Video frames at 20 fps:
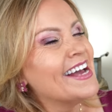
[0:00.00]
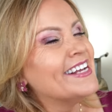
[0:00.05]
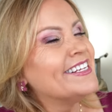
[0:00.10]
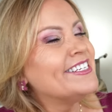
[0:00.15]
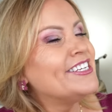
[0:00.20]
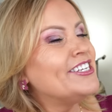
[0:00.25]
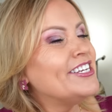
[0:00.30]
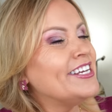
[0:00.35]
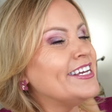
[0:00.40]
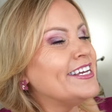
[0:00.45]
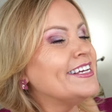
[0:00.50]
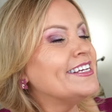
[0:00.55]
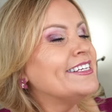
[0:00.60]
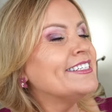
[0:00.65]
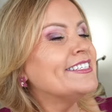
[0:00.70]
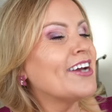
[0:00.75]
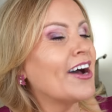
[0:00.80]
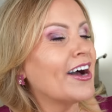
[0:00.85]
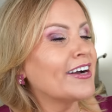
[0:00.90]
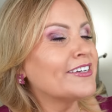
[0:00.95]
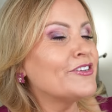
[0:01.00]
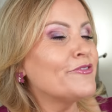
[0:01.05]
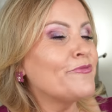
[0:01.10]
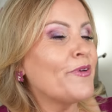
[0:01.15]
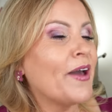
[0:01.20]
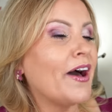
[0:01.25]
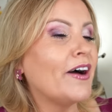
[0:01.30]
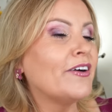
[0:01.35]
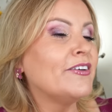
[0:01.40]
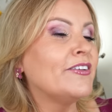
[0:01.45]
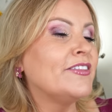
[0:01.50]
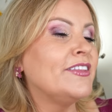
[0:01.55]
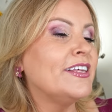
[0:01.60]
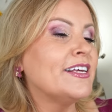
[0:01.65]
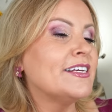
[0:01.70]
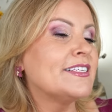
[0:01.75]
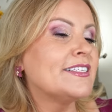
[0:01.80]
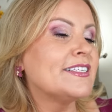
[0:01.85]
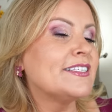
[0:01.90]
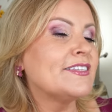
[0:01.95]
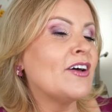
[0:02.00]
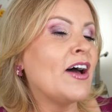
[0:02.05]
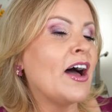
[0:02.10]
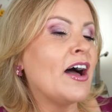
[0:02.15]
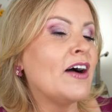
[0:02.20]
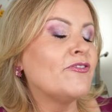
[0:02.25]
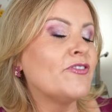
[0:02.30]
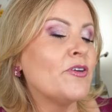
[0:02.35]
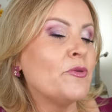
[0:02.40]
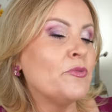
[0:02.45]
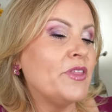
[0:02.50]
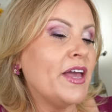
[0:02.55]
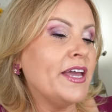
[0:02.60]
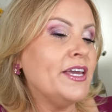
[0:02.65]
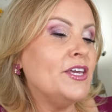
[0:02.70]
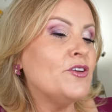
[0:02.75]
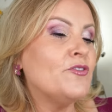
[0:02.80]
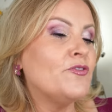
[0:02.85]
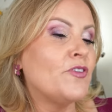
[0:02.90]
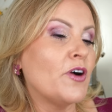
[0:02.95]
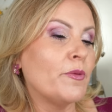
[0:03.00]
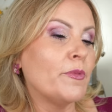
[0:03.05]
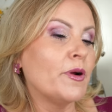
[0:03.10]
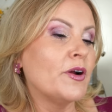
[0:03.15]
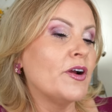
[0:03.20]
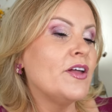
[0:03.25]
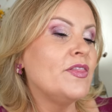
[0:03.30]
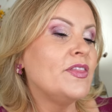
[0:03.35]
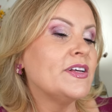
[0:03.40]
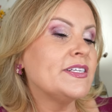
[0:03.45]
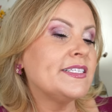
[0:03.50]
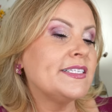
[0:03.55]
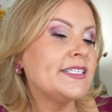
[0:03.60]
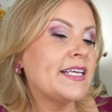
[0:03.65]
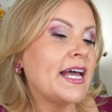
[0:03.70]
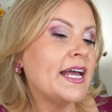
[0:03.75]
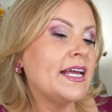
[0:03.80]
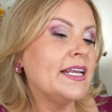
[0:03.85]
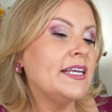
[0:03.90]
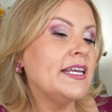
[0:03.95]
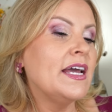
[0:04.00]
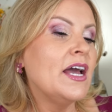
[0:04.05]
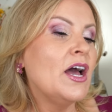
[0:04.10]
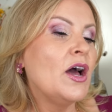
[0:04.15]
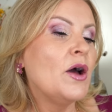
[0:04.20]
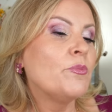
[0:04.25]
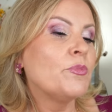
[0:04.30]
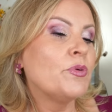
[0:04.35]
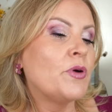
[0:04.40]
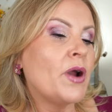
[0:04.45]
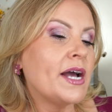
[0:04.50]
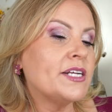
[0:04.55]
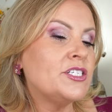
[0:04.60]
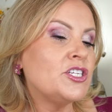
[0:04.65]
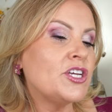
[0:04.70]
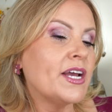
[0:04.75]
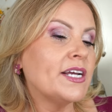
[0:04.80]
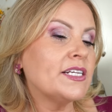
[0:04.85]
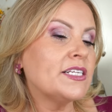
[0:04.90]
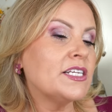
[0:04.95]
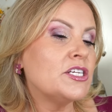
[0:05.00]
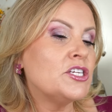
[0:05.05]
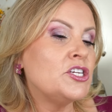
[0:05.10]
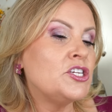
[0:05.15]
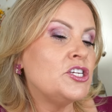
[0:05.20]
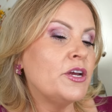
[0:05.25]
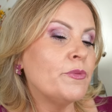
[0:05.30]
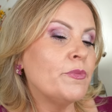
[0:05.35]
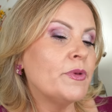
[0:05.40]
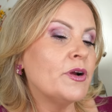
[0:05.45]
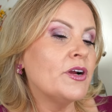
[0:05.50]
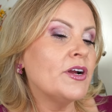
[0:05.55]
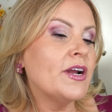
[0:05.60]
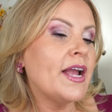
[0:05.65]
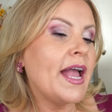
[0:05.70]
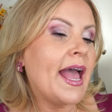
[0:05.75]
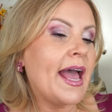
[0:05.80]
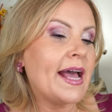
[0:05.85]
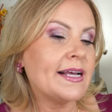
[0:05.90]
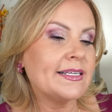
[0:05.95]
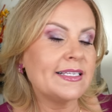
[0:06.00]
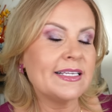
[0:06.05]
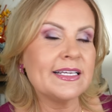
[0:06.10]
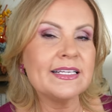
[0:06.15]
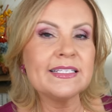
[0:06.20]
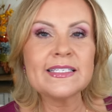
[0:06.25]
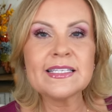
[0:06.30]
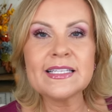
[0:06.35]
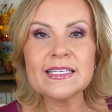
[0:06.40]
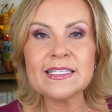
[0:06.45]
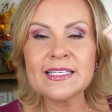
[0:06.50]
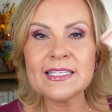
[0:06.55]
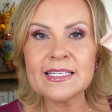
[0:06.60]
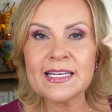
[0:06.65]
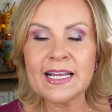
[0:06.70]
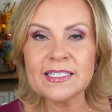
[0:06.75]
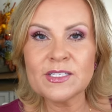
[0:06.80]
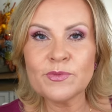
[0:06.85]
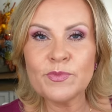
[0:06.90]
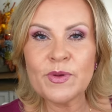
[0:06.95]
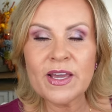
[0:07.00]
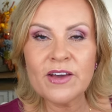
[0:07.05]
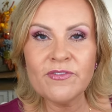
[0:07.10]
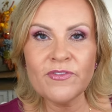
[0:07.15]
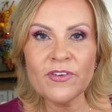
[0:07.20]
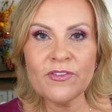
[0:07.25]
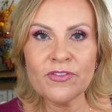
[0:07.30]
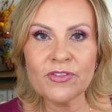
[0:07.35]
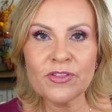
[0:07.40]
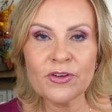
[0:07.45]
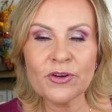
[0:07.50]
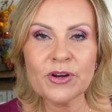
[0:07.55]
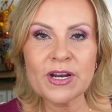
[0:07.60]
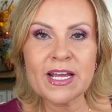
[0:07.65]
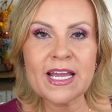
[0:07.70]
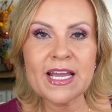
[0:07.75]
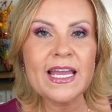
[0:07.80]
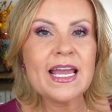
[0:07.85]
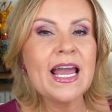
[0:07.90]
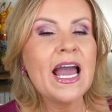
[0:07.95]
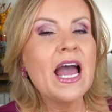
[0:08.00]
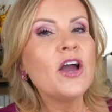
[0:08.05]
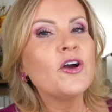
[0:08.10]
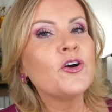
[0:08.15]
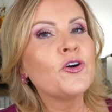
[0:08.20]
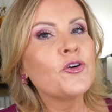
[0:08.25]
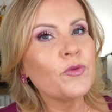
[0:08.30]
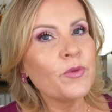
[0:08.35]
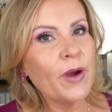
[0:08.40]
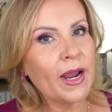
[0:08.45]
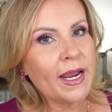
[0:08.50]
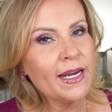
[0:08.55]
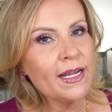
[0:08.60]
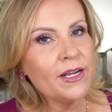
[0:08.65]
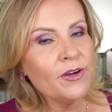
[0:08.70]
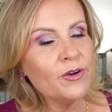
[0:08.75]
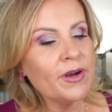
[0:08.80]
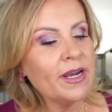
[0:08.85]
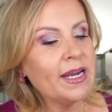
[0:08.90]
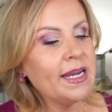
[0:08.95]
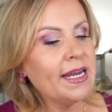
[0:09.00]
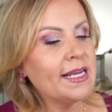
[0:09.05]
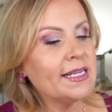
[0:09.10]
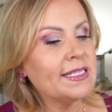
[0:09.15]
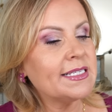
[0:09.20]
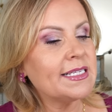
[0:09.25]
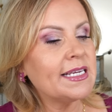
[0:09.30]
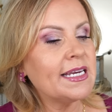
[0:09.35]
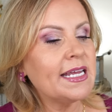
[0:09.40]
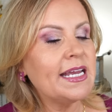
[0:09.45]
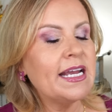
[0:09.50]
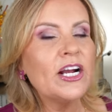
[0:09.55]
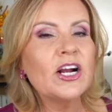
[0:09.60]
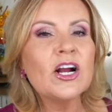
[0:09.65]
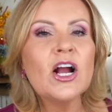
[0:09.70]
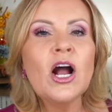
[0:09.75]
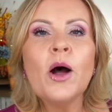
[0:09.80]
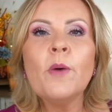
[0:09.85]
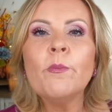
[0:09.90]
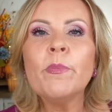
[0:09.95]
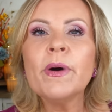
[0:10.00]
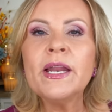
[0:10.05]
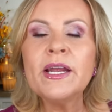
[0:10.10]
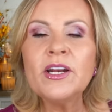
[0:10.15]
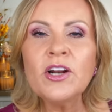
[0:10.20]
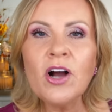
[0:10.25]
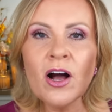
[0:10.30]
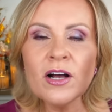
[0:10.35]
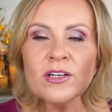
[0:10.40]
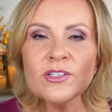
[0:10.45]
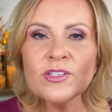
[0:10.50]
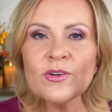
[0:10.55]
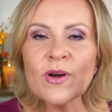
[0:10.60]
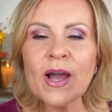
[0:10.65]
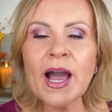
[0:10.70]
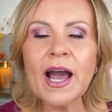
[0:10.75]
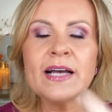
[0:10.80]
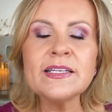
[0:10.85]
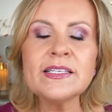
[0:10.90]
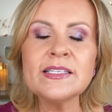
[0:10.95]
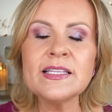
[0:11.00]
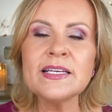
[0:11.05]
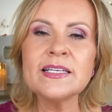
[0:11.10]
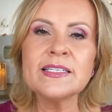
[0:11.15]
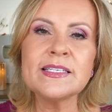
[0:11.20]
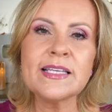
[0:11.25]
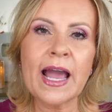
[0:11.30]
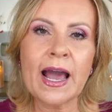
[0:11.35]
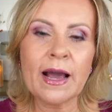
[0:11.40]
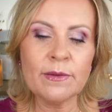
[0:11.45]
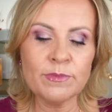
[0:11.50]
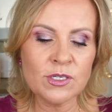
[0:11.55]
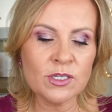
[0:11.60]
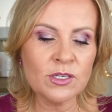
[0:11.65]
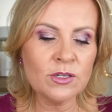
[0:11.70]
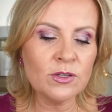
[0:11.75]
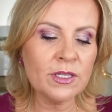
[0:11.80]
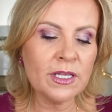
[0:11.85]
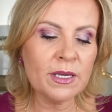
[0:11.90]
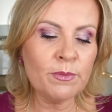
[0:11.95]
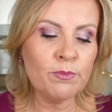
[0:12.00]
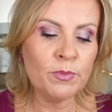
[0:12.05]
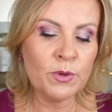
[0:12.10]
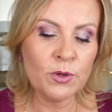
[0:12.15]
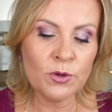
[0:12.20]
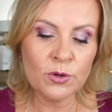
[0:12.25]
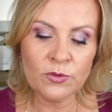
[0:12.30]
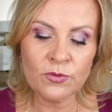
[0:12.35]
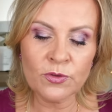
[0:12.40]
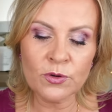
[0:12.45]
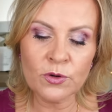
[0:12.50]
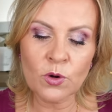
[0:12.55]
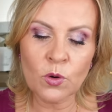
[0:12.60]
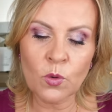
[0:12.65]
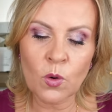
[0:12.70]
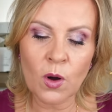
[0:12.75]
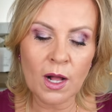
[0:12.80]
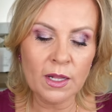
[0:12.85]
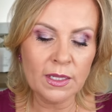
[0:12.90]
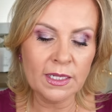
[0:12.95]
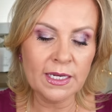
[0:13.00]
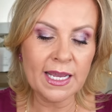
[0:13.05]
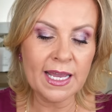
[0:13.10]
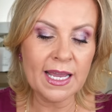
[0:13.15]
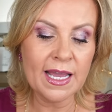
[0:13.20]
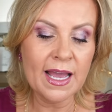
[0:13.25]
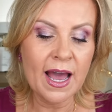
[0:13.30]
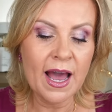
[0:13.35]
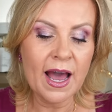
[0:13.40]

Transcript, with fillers: She talked about this uh, from Thank You Farmer, the Sun Project Shimmer Essence. This is an S P F of thirty. Great ingredients in here, but it also has this absolutely beautiful quality